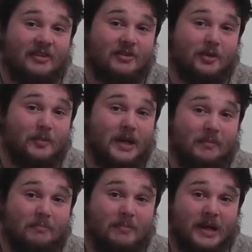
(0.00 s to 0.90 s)
It's going to be a
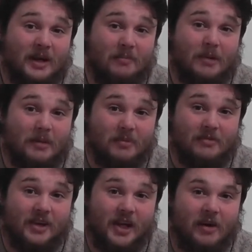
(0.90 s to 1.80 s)
big bumper
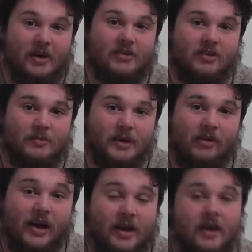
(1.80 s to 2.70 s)
video and it's going to be
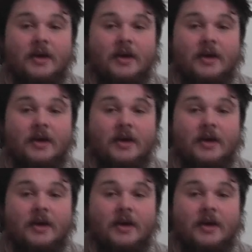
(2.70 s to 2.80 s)
great.